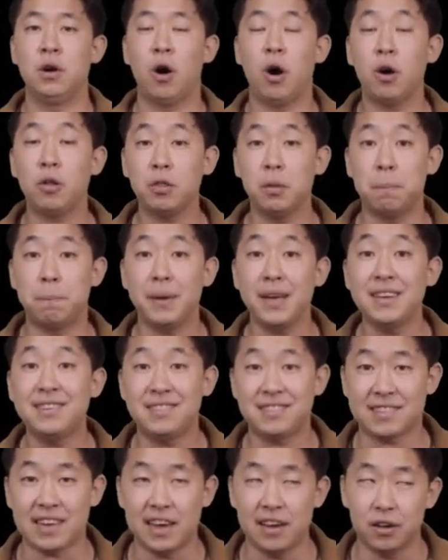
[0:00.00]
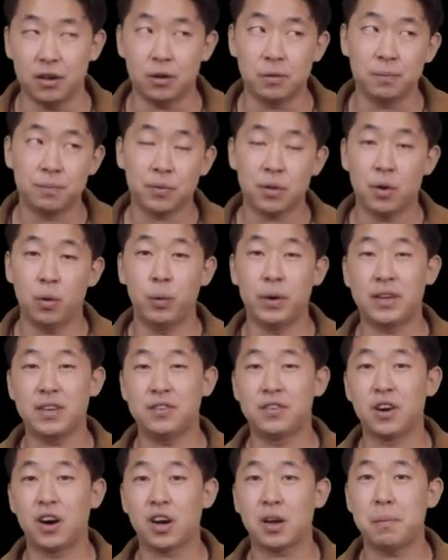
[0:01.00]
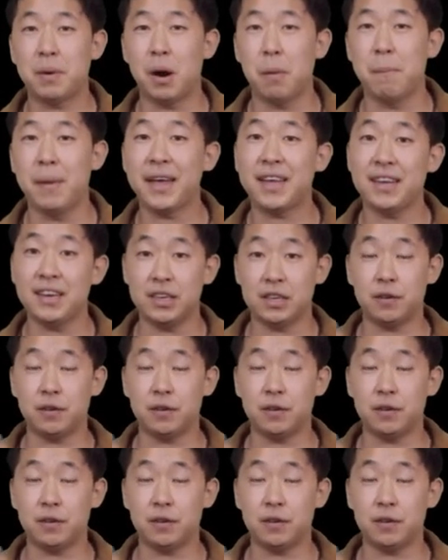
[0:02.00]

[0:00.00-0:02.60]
On the big scale, we can talk about making a